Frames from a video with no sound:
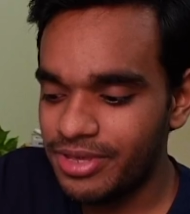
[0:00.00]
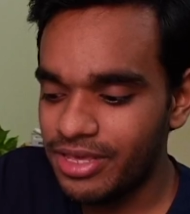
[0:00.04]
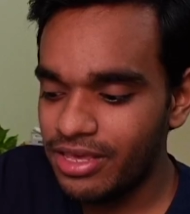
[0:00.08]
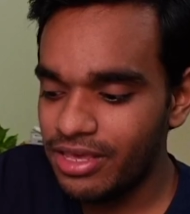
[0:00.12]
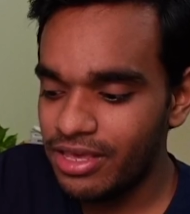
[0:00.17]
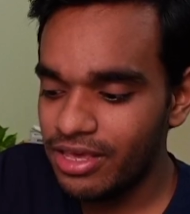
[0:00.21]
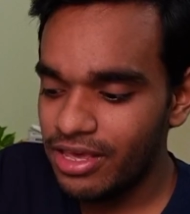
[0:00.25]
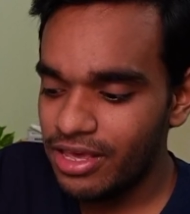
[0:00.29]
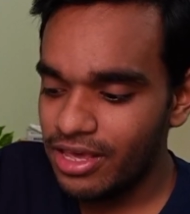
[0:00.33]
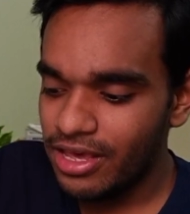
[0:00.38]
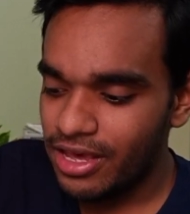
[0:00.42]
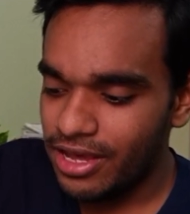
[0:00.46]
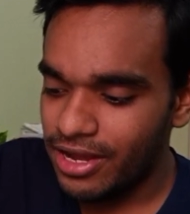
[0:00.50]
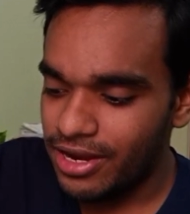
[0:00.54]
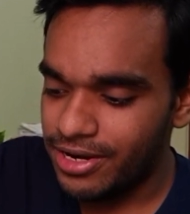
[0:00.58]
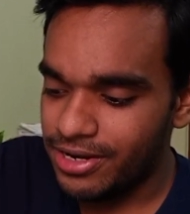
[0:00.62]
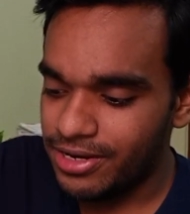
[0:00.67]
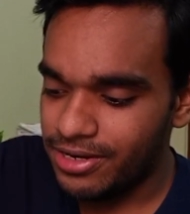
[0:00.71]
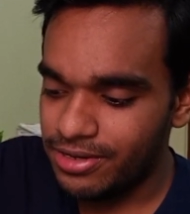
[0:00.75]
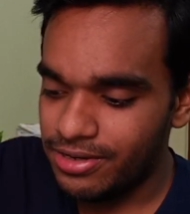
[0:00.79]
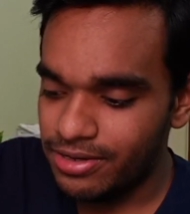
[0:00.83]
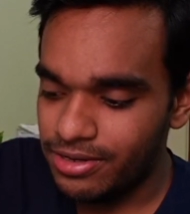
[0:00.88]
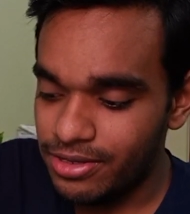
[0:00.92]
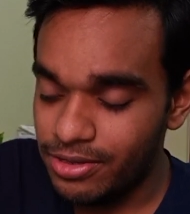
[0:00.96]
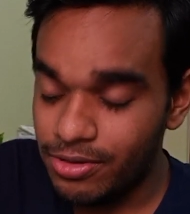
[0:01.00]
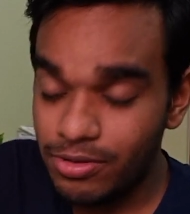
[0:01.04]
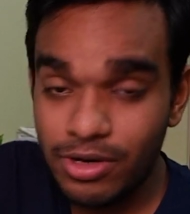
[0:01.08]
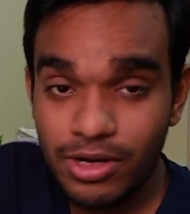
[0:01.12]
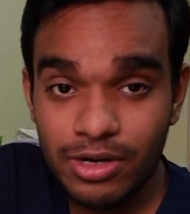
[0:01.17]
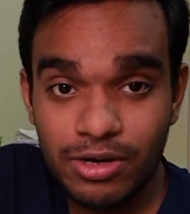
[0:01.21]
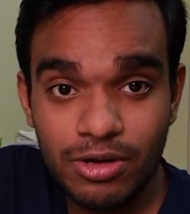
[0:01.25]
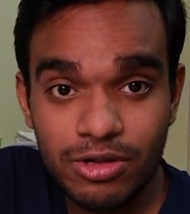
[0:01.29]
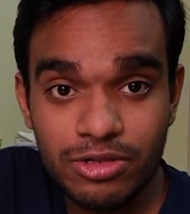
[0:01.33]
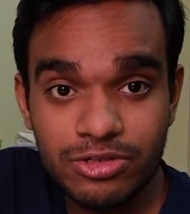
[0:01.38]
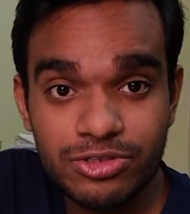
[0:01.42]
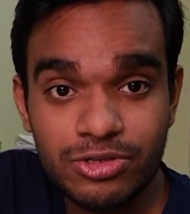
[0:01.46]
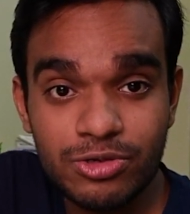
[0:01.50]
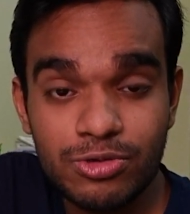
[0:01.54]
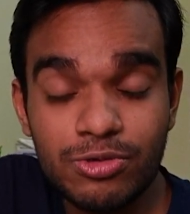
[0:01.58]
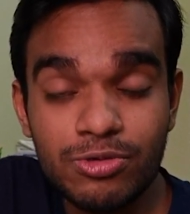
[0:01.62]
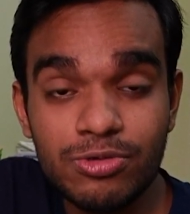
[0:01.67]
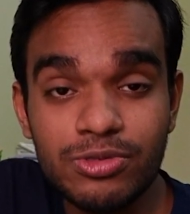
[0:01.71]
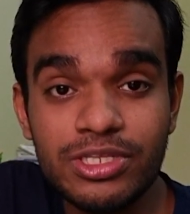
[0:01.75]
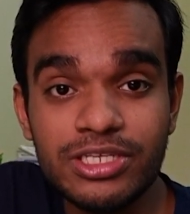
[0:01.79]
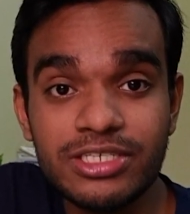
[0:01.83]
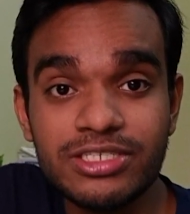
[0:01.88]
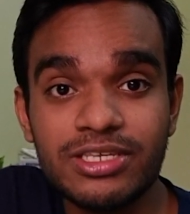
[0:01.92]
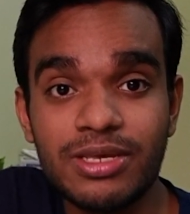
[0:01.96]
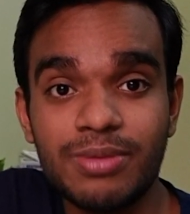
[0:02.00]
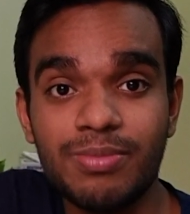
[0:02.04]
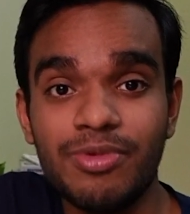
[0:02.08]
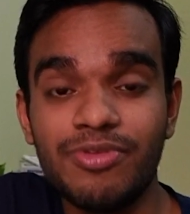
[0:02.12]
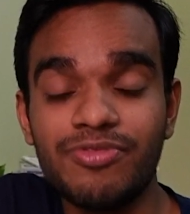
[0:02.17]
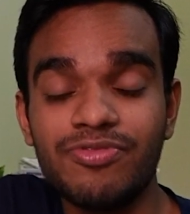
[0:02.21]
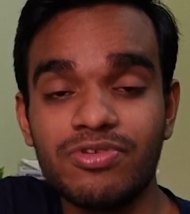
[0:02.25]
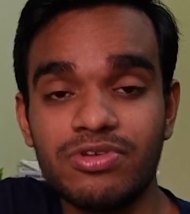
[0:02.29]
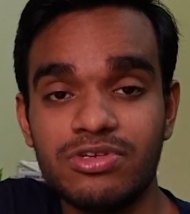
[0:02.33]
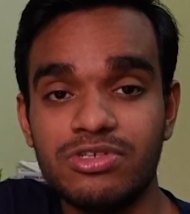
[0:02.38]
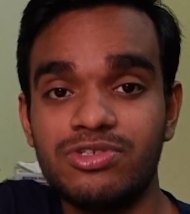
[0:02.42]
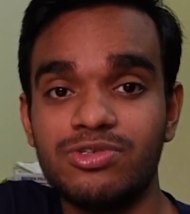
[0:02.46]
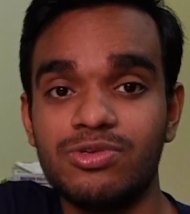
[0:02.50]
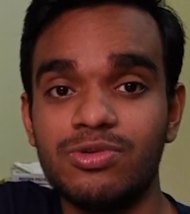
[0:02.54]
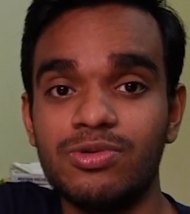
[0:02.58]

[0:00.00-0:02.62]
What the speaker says: me. And you can also do the same. If you're a